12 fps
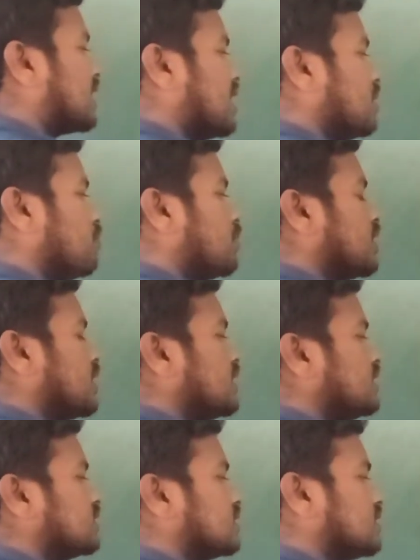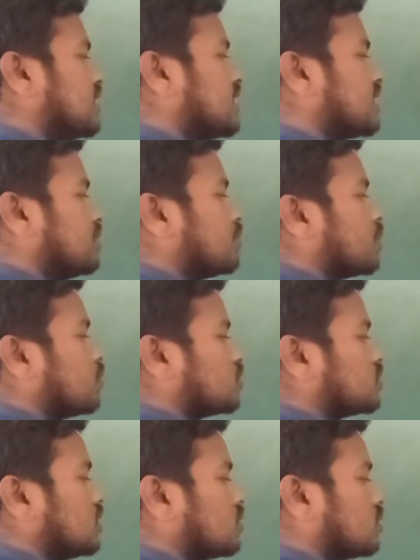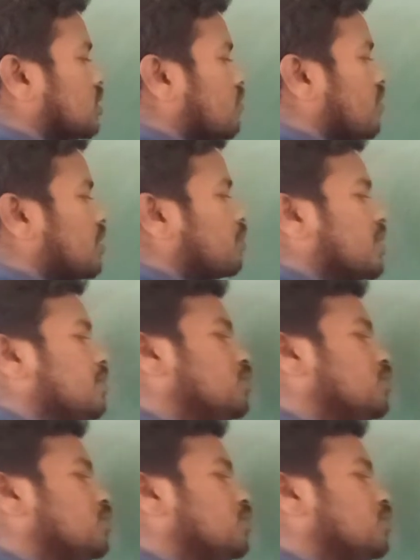time period is indirectly proportional to the 1 by